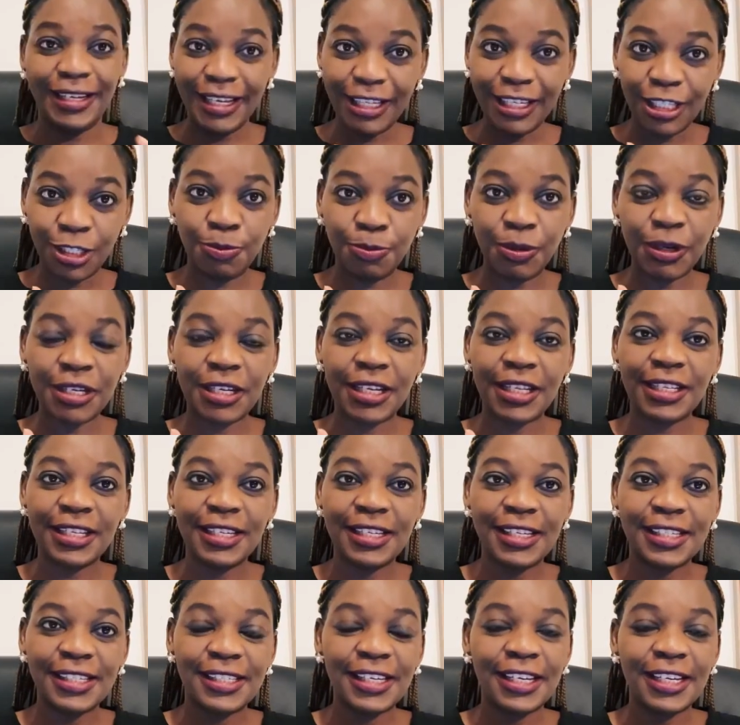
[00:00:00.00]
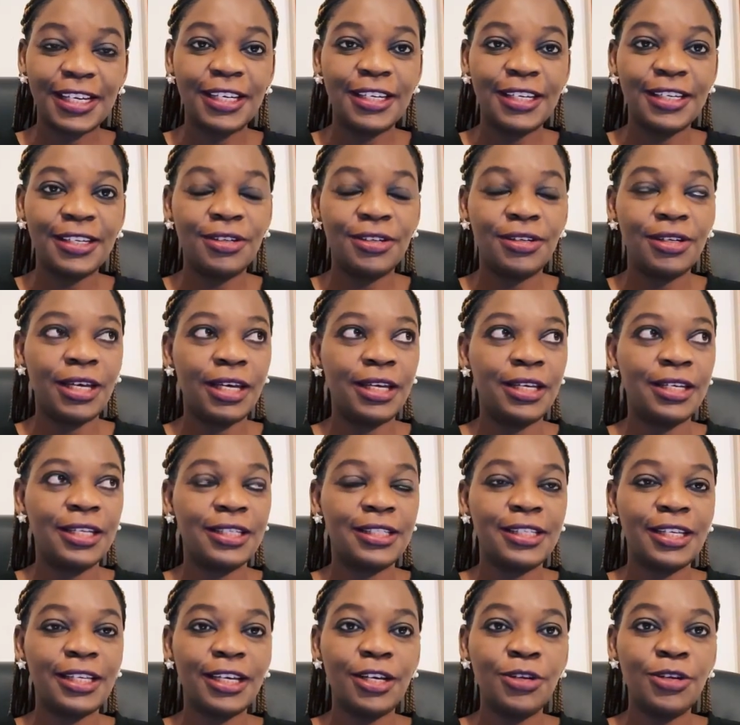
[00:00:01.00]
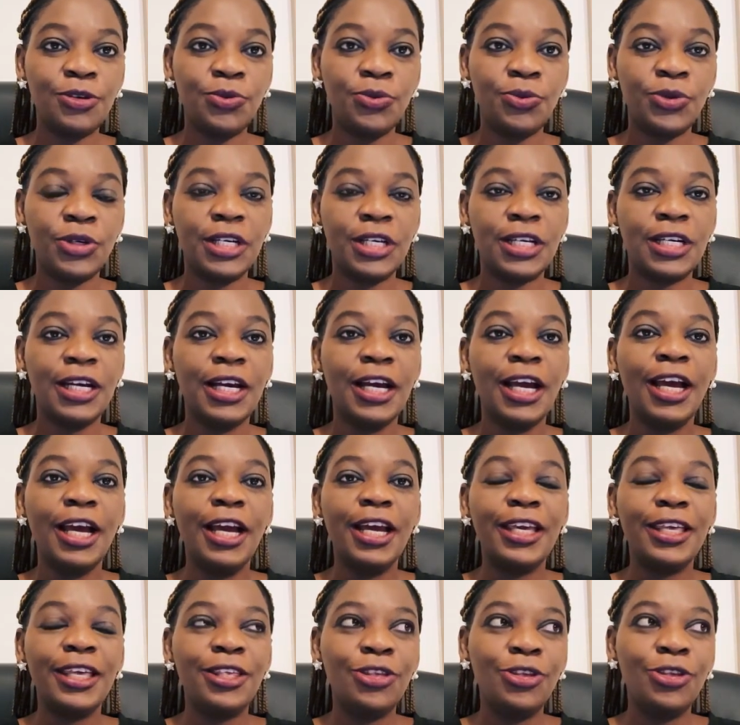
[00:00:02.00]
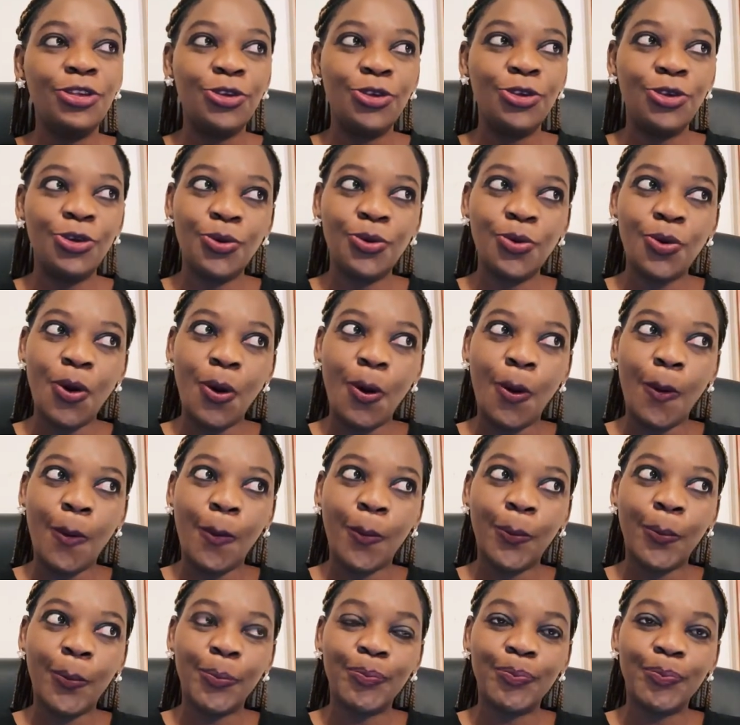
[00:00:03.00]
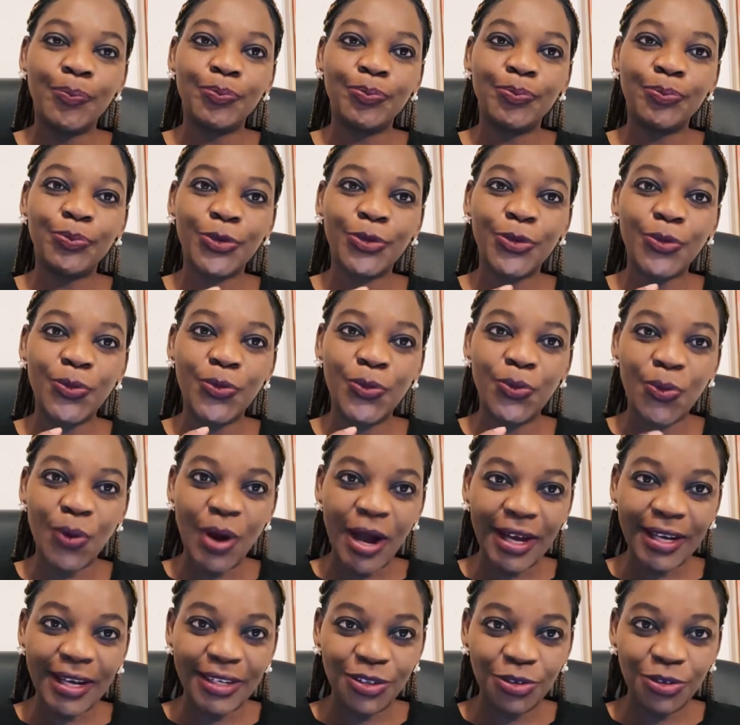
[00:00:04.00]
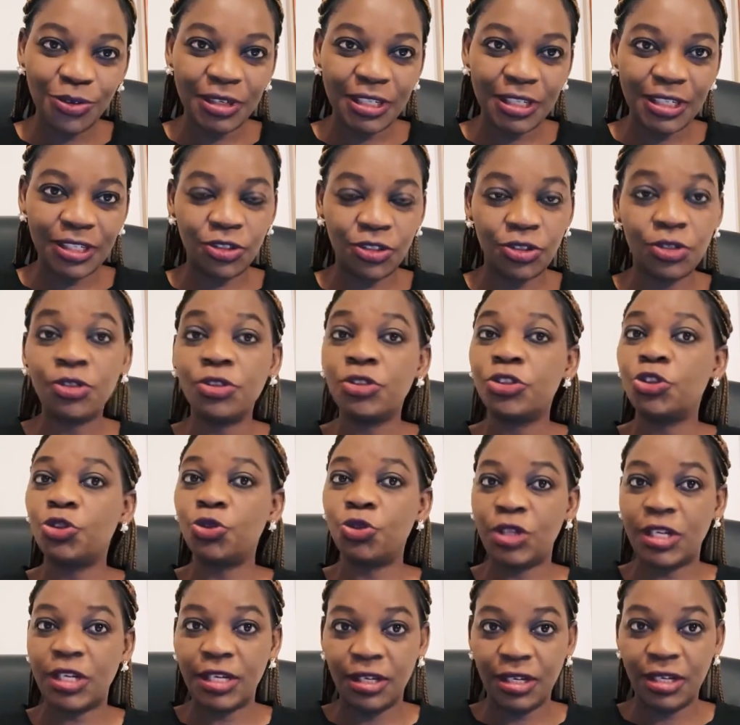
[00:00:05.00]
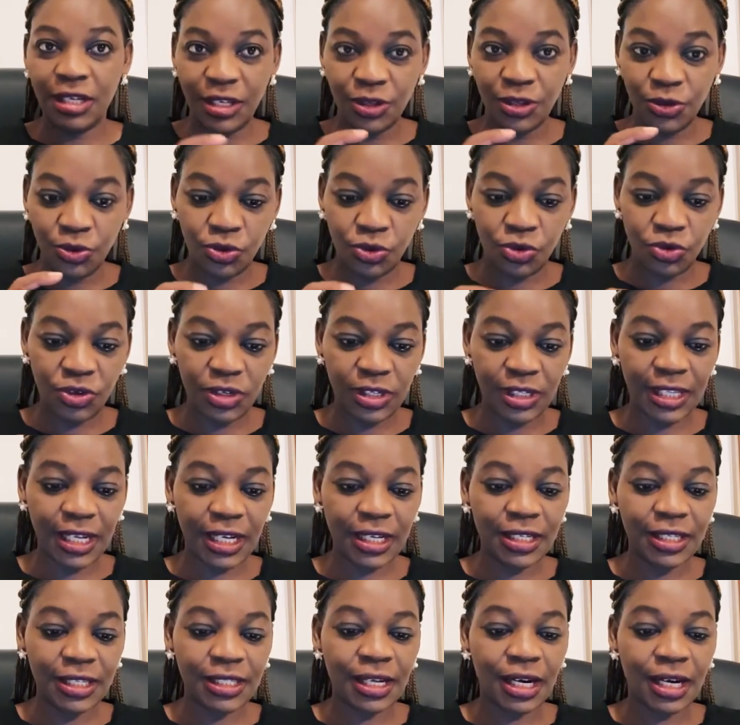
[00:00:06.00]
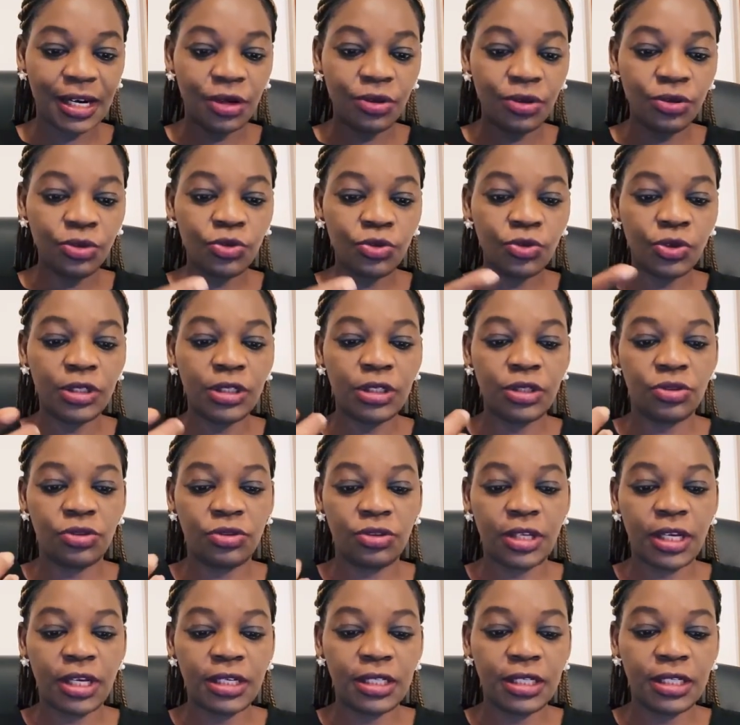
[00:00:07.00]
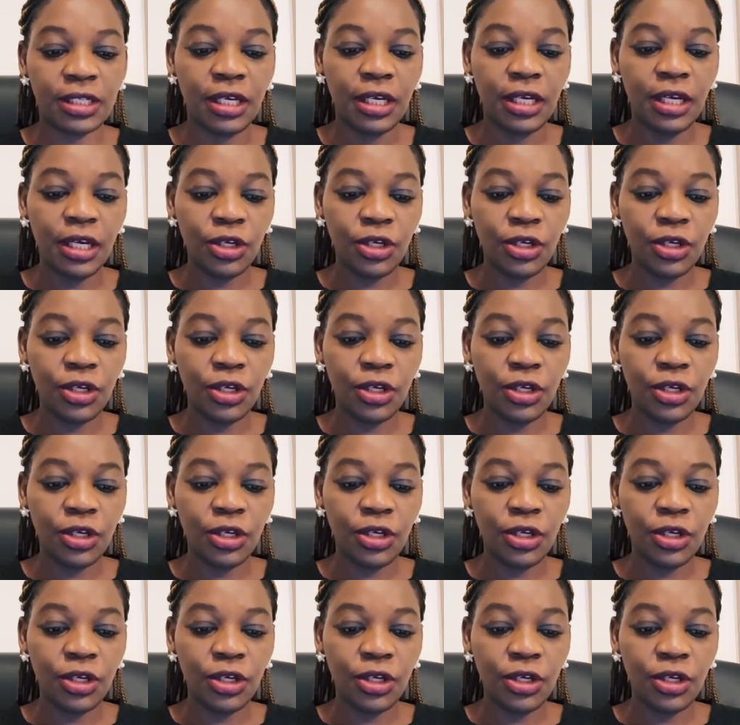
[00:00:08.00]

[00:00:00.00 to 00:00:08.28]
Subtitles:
expect that in the second week your work duration should increase. That is around 20 to 30